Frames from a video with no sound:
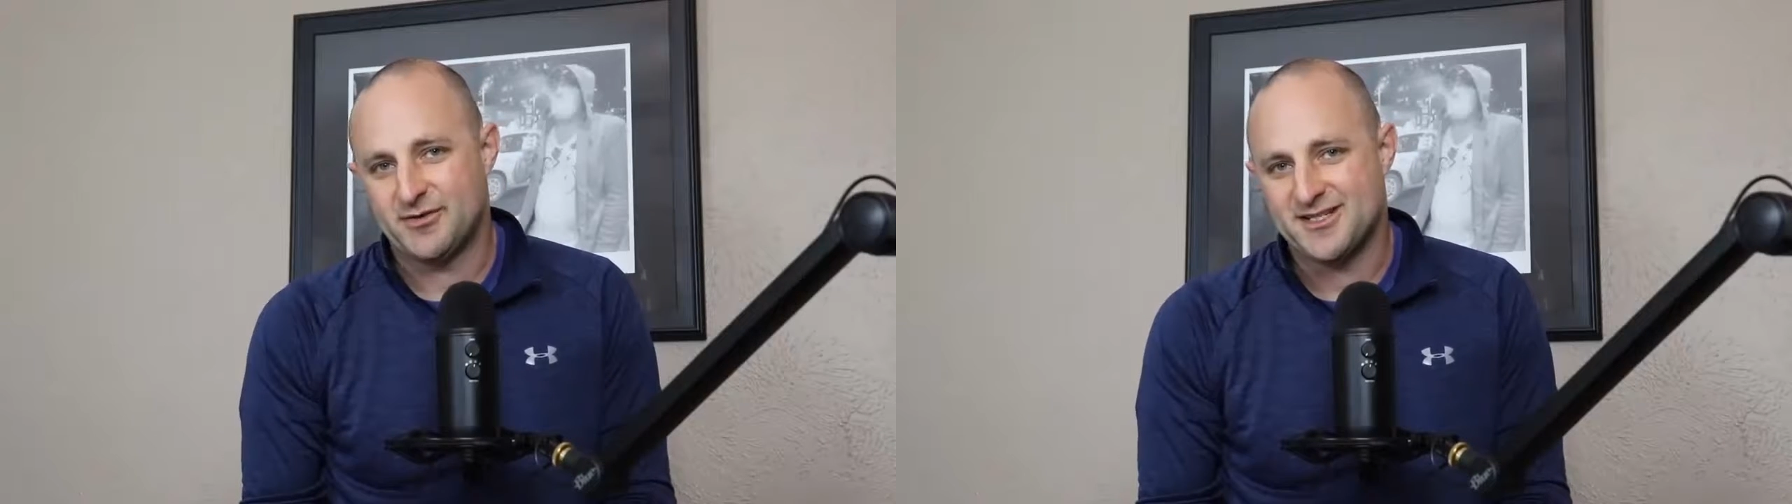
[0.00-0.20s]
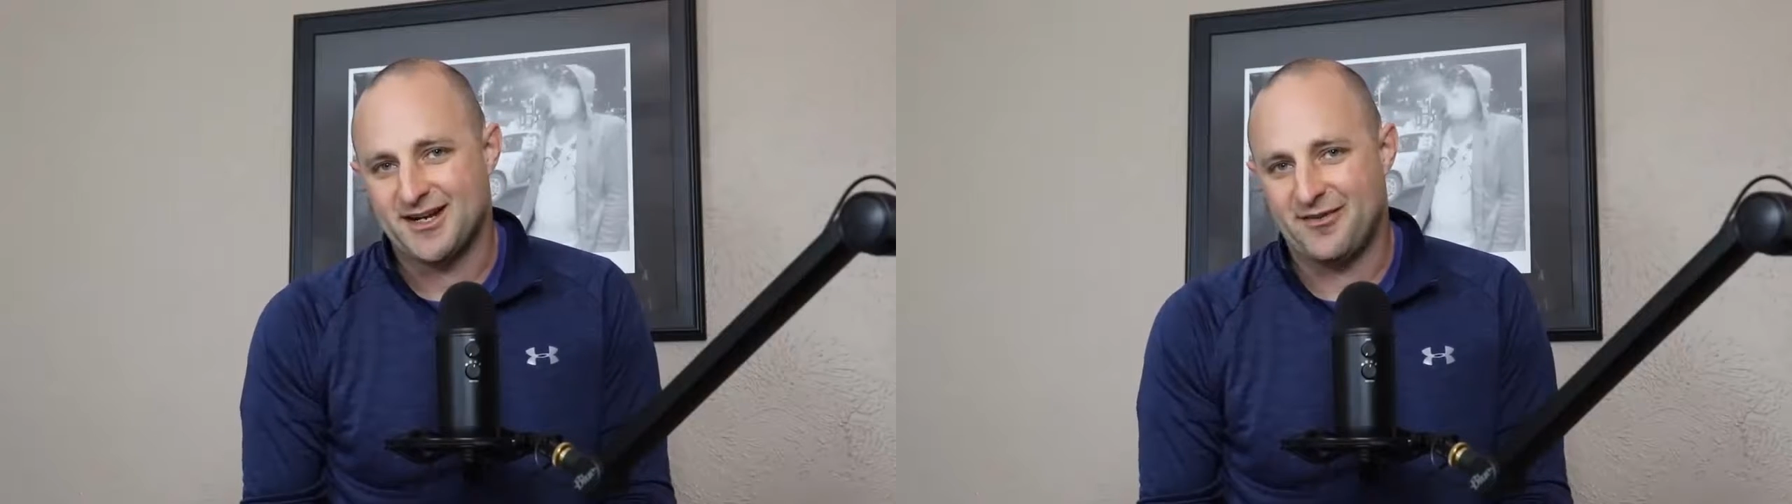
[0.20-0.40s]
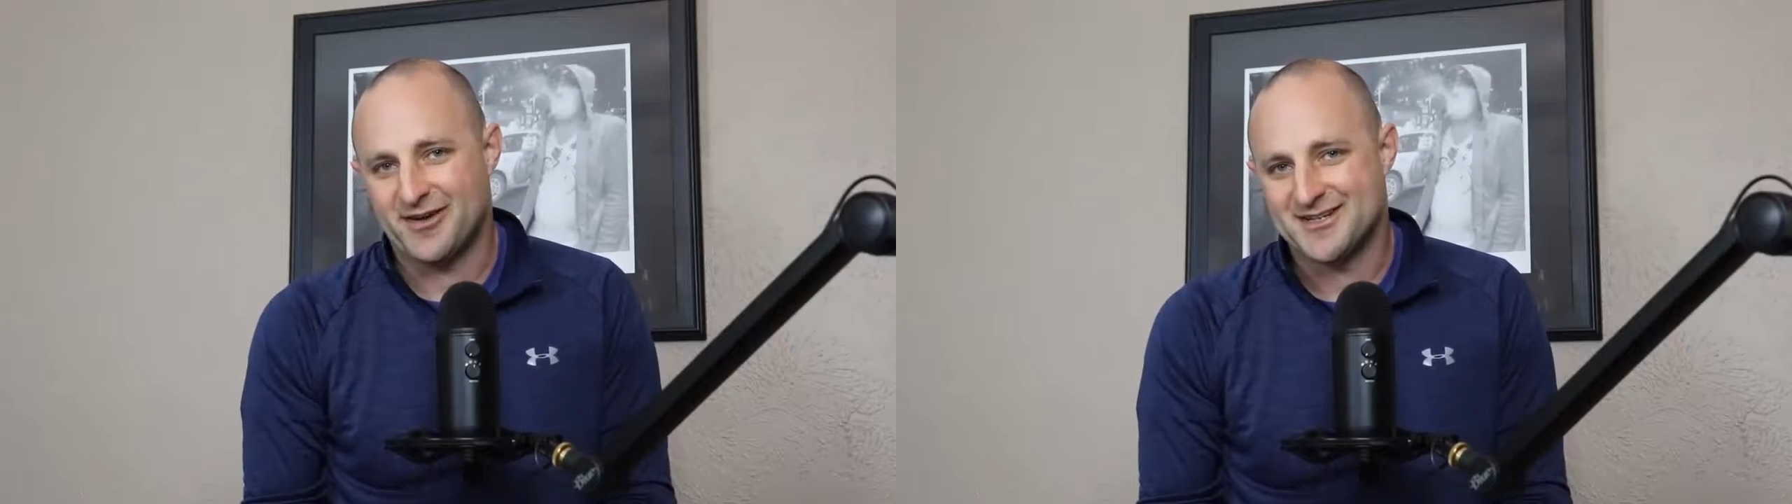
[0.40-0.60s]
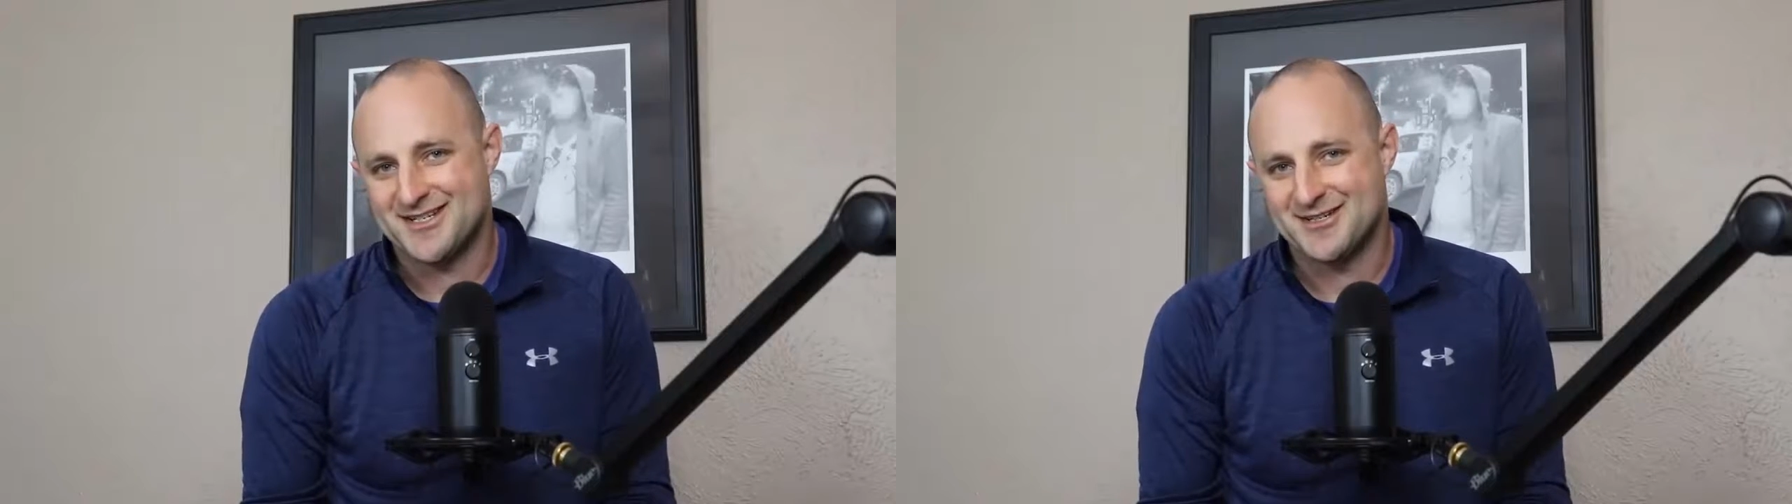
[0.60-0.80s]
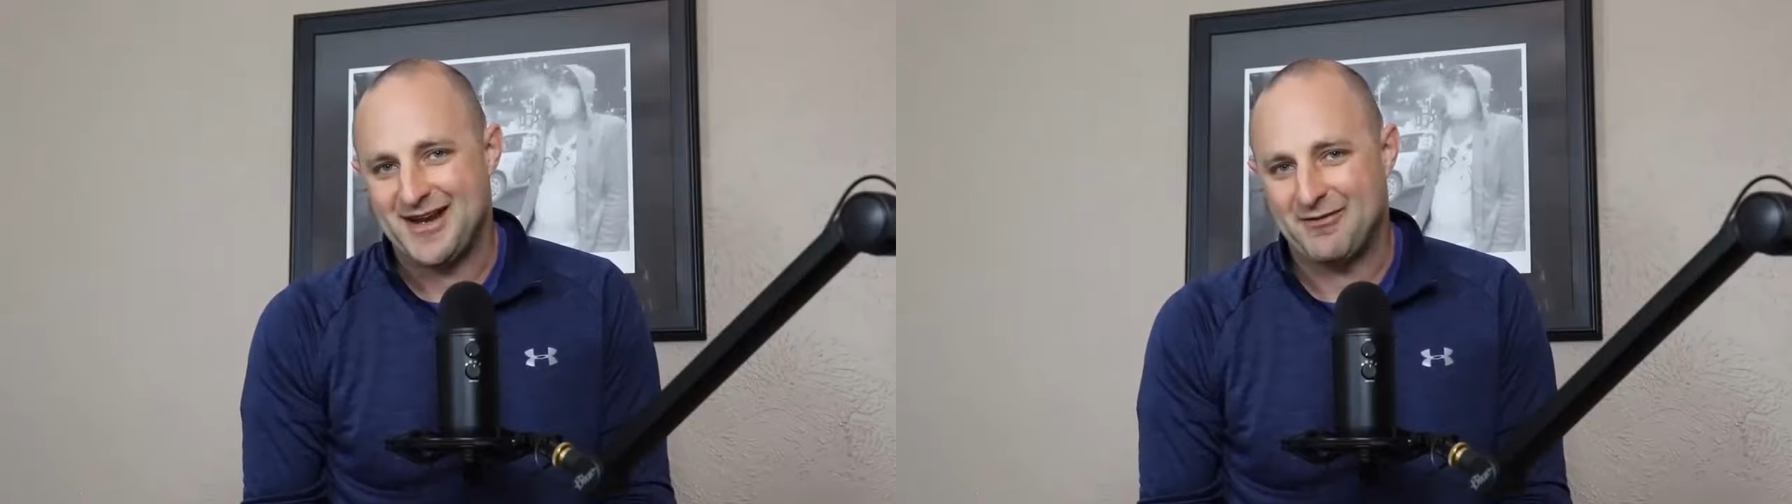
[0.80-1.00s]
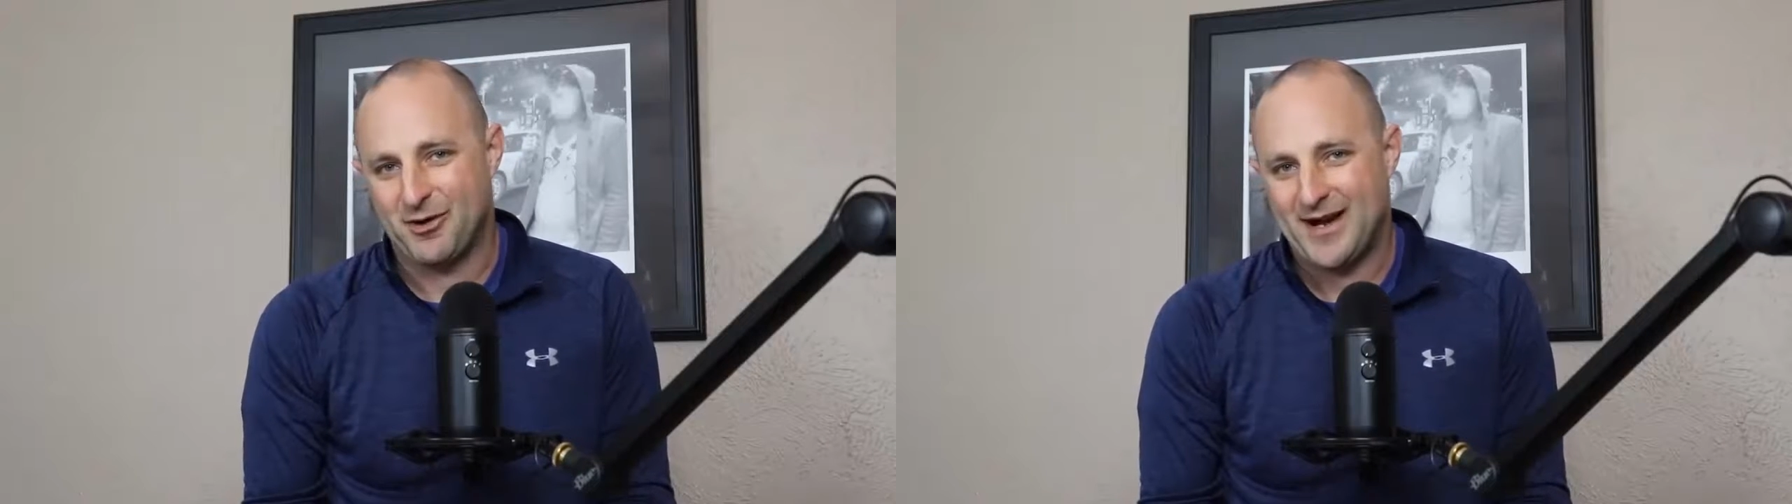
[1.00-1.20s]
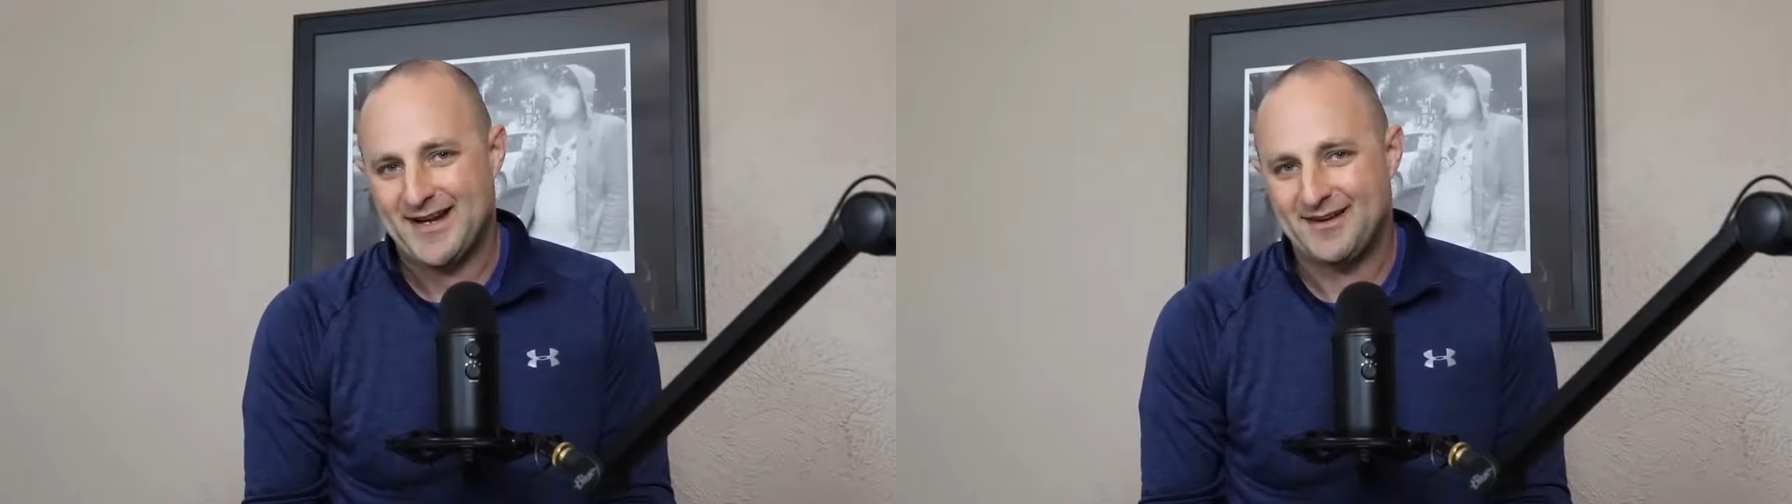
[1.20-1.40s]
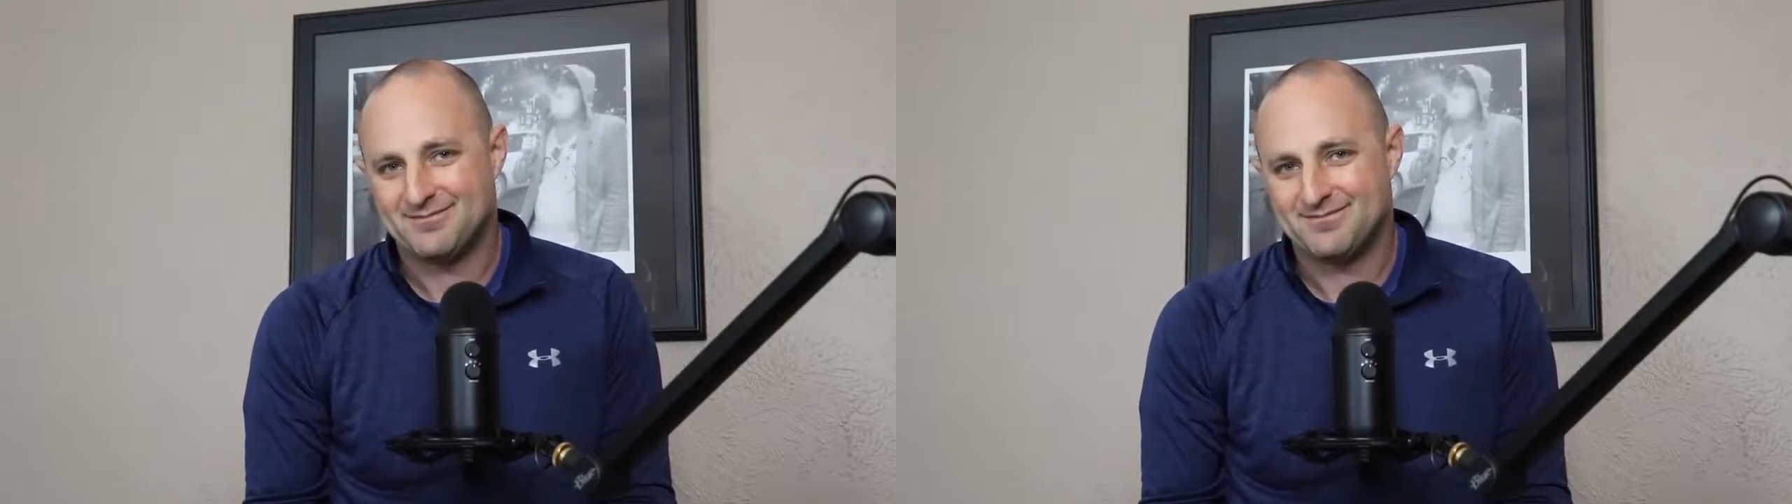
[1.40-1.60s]
We'll see you all very soon. Have a great
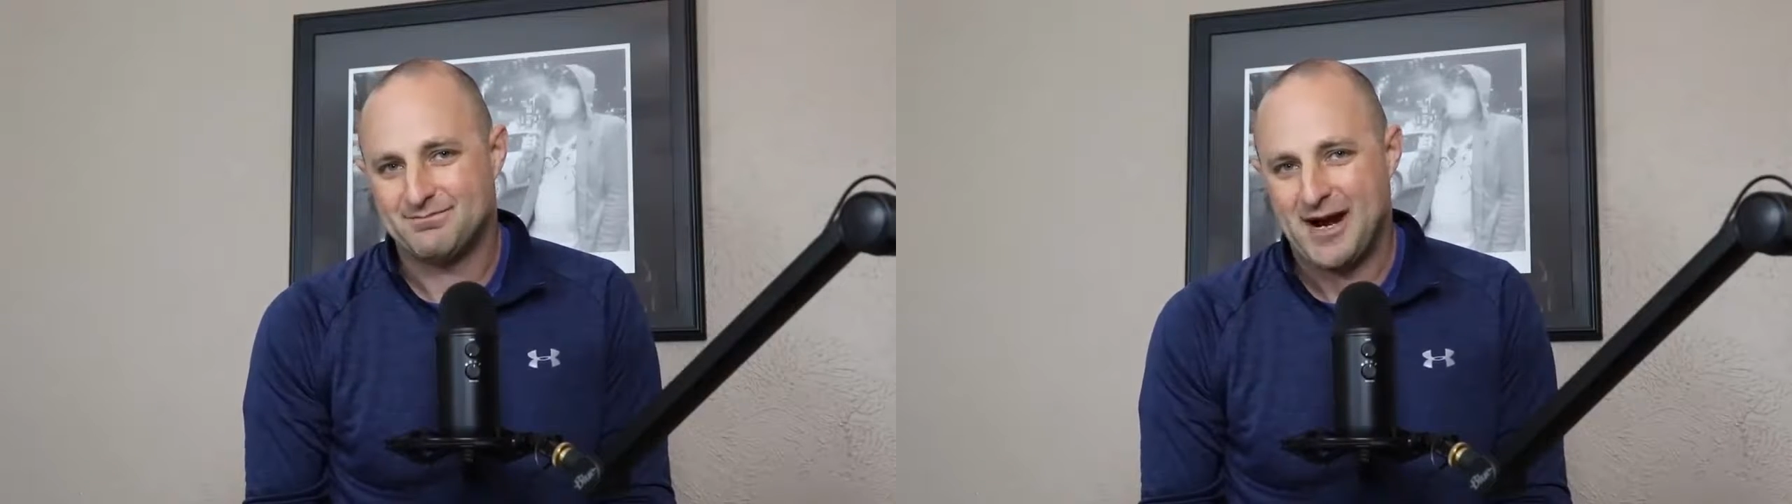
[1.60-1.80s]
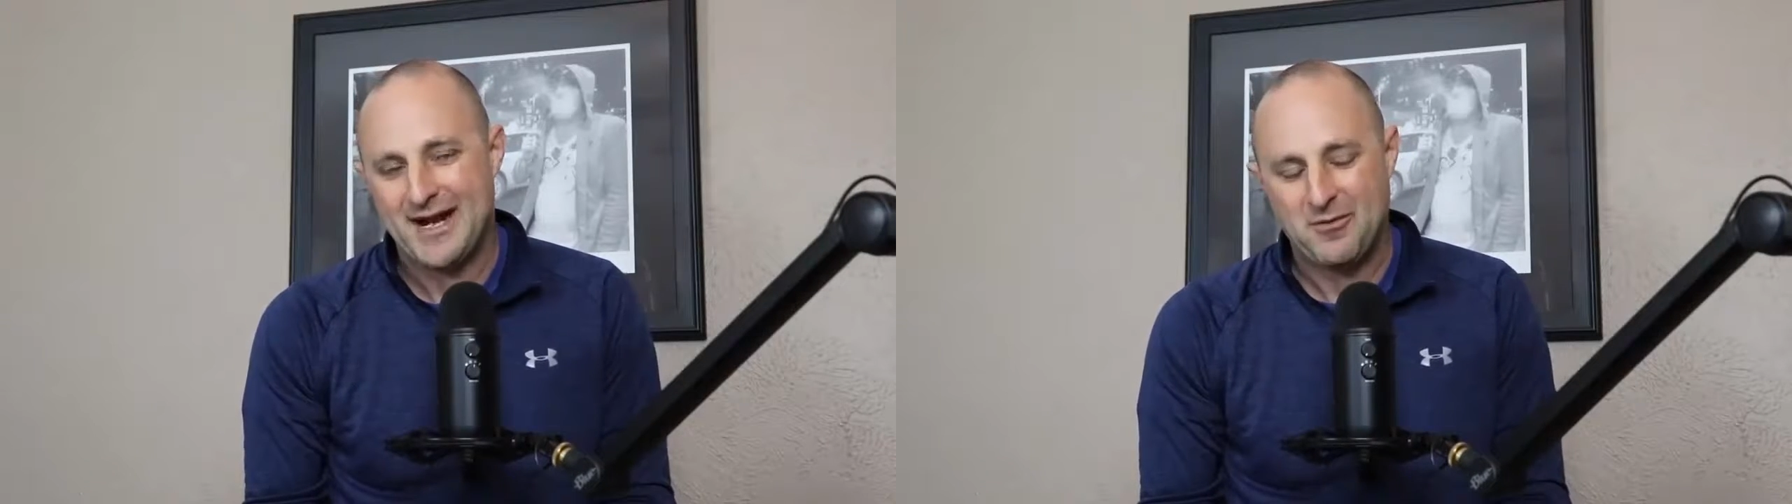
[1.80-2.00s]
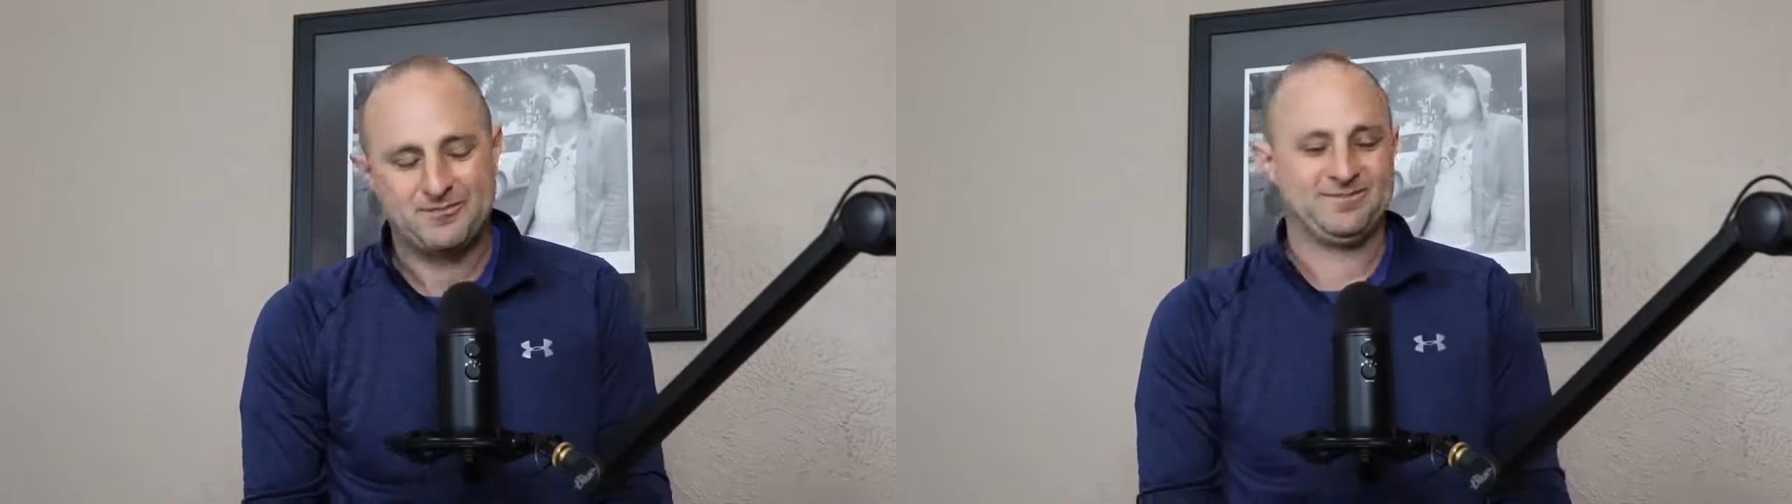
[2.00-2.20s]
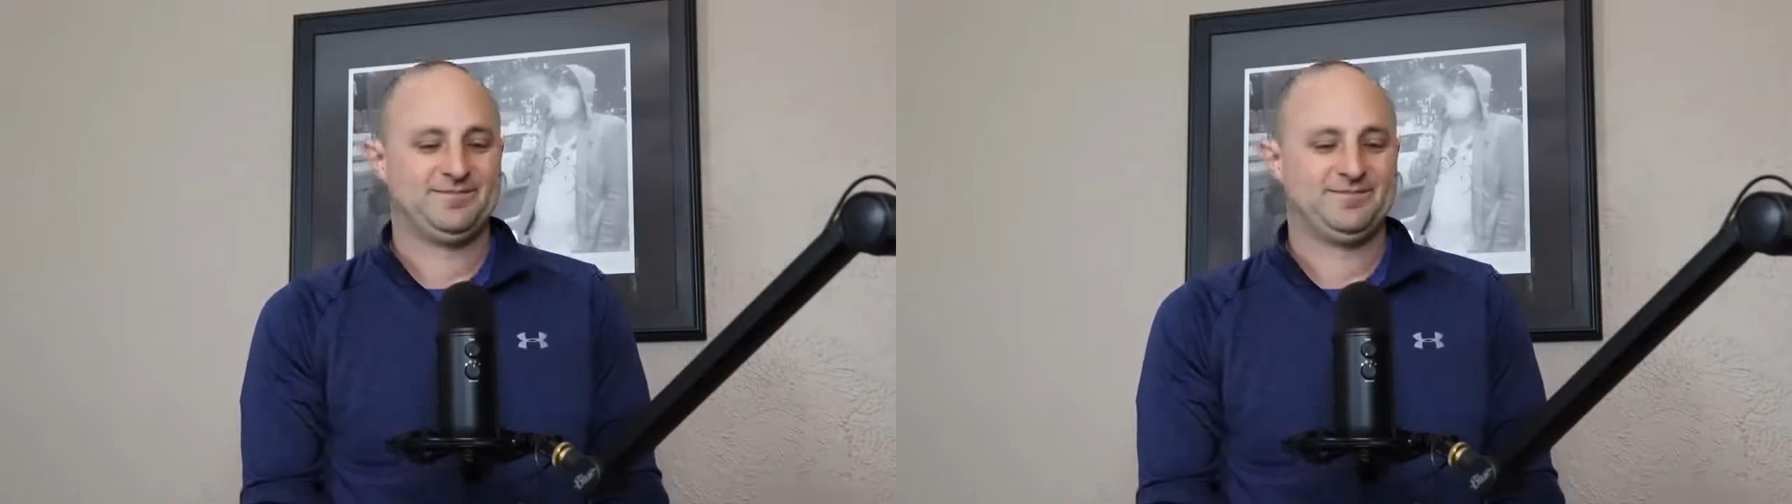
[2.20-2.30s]
day. Bye now.